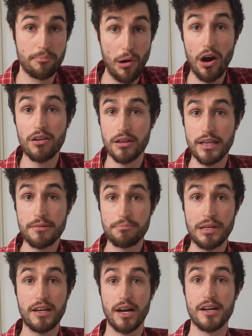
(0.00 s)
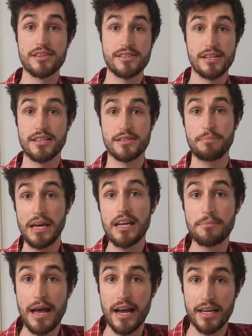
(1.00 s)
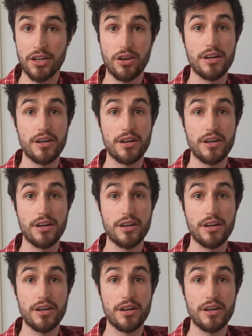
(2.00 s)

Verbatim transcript: partly because it's piggybacking